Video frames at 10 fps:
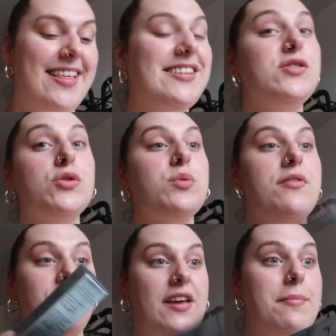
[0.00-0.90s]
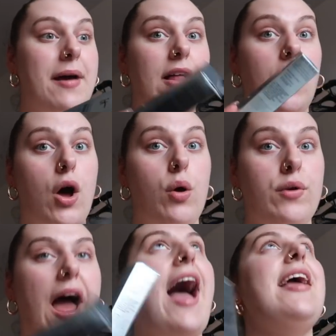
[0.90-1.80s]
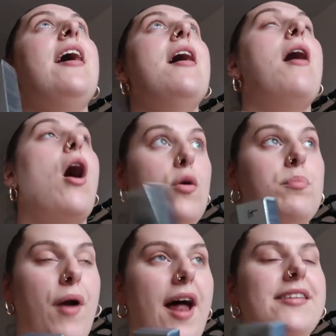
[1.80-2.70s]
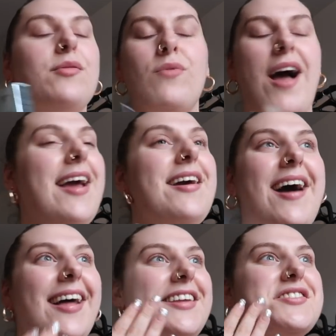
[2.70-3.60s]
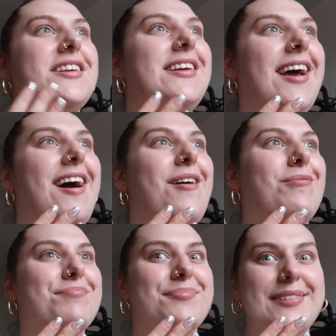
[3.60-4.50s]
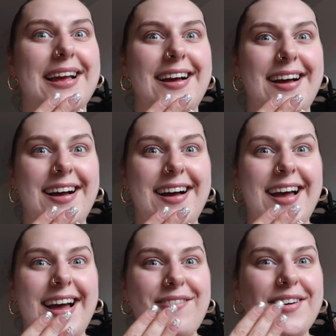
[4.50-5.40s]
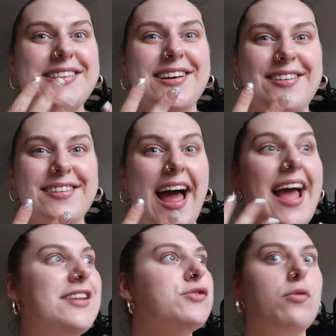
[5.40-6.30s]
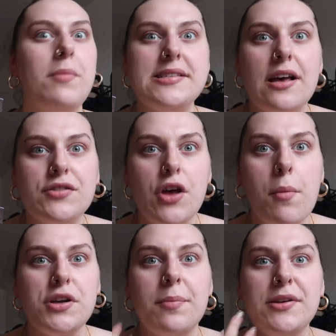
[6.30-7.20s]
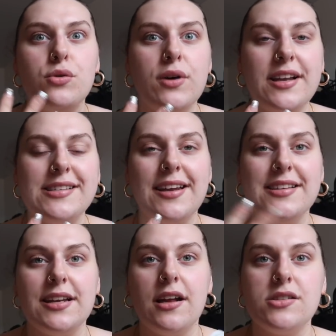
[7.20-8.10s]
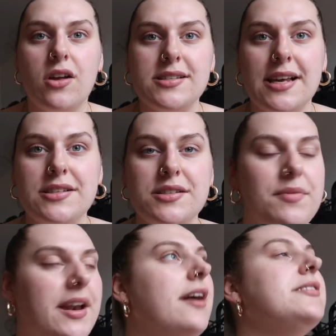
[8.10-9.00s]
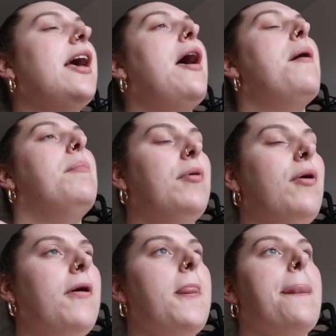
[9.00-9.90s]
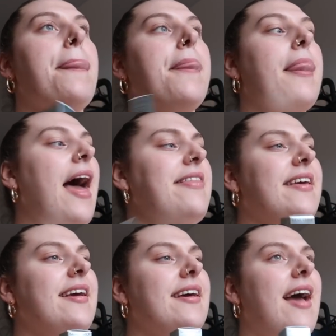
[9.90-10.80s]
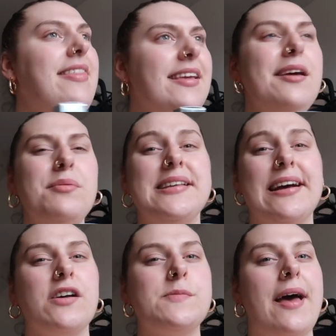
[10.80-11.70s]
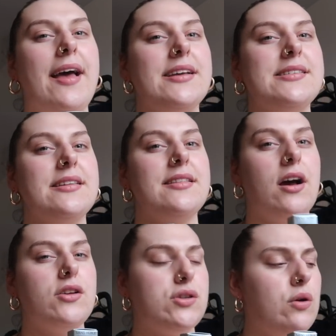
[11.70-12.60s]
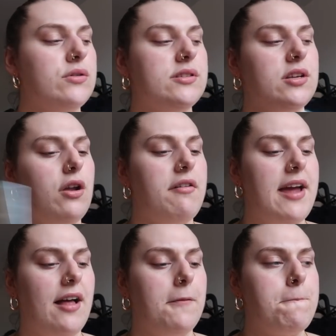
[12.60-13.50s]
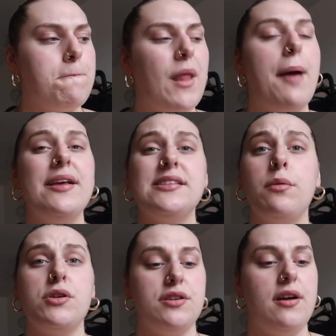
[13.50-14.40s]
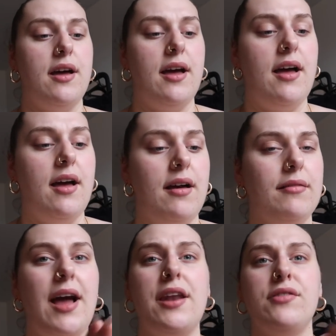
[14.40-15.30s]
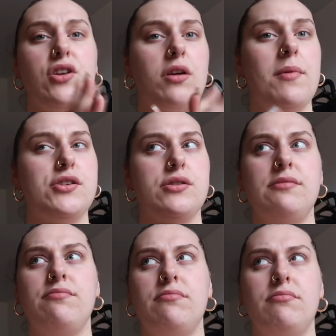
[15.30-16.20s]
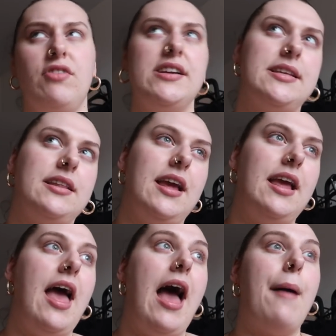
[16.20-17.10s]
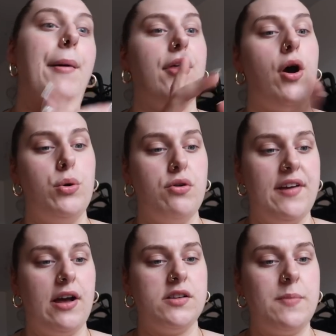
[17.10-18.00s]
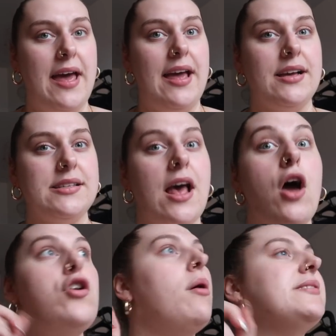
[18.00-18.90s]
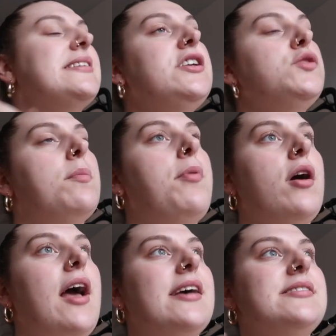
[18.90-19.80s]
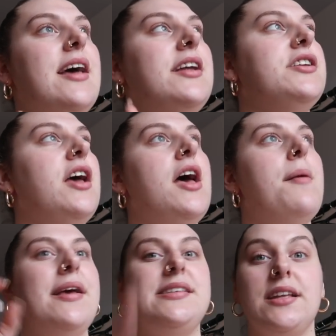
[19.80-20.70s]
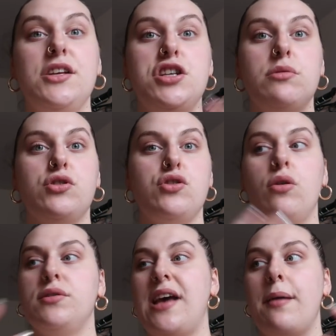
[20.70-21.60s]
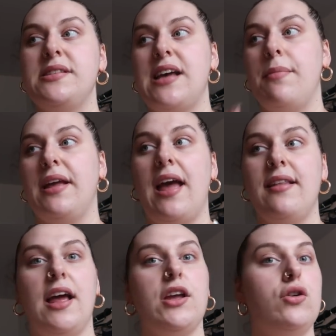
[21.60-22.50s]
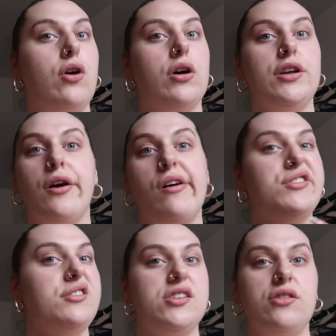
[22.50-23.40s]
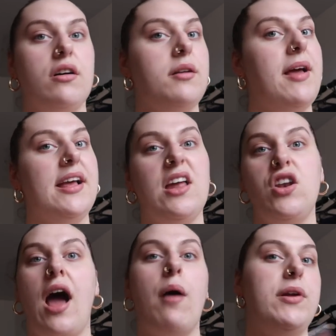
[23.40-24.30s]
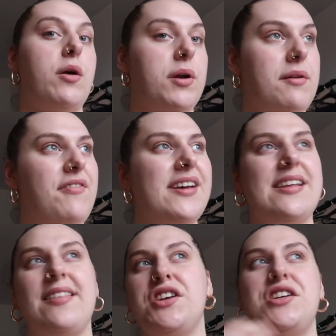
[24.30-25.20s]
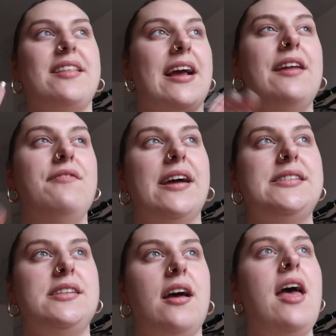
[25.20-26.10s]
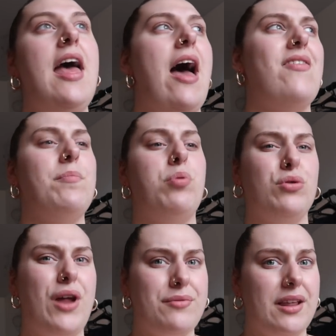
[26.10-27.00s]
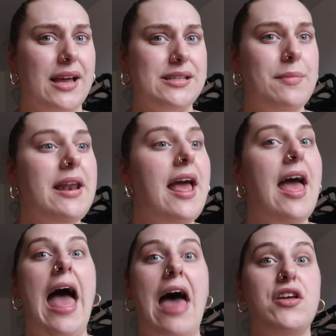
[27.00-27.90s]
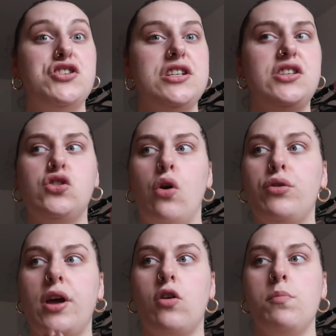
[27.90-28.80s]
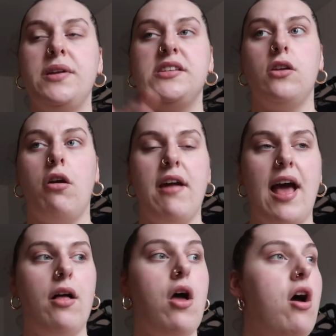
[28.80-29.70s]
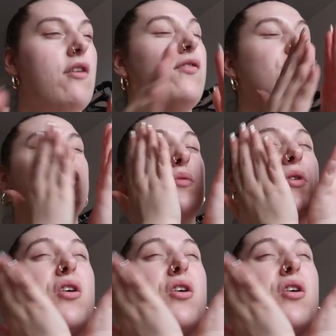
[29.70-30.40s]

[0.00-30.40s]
This is also a female owned, I own brand. I literally, what's it called? I interrupt myself so much. I'll be talking a sentence and I'll start saying something else. But I think it was It Cosmetics that was sold to L'Oreal. I basically watched a kind of a documentary recently about the owner of It Cosmetics. No, I was listening to a podcast and basically she was just told time and time again, like, you can't do this. You're not going to make it. We don't want to invest. I think she had like an investor and they pulled out the last minute. And then she sold her company to L'Oreal for some